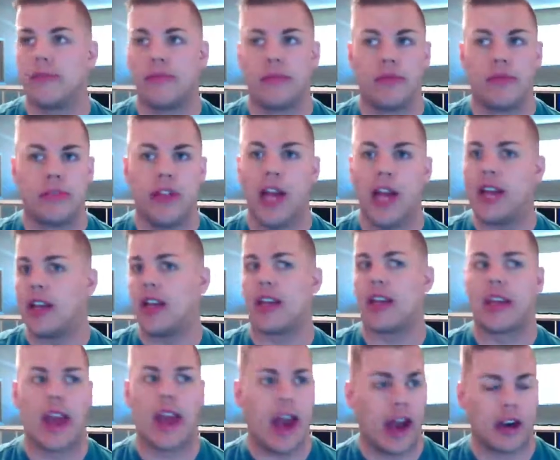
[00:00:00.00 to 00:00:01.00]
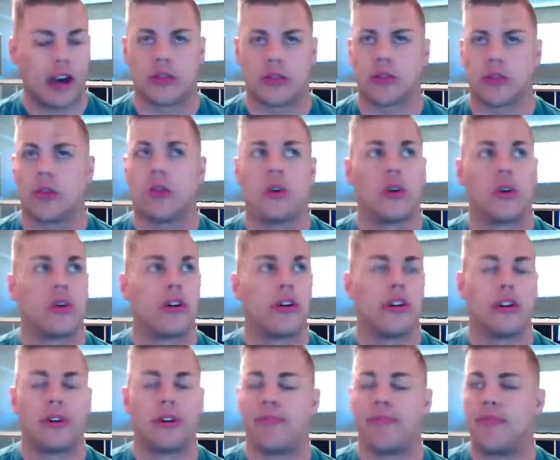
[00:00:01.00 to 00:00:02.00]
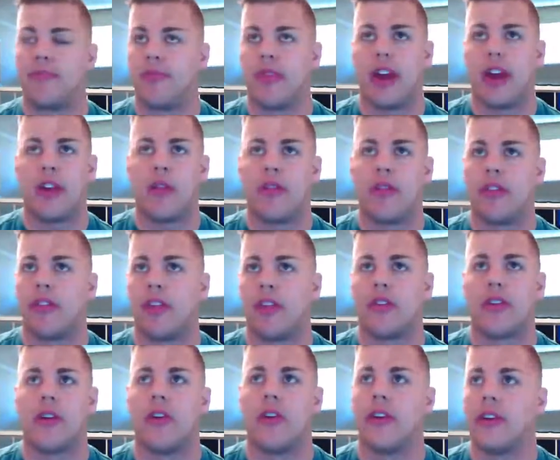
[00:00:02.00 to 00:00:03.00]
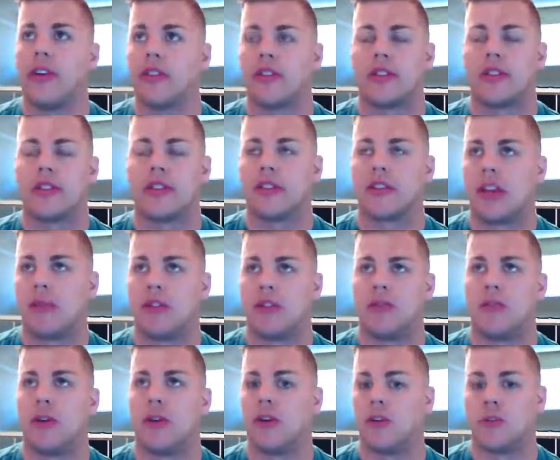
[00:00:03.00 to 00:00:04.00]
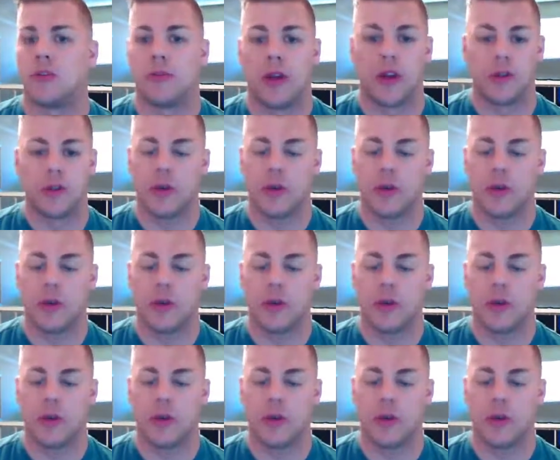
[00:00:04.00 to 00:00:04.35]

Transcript: Lightning Axe, or I don't think there are any 6 damage burn spells,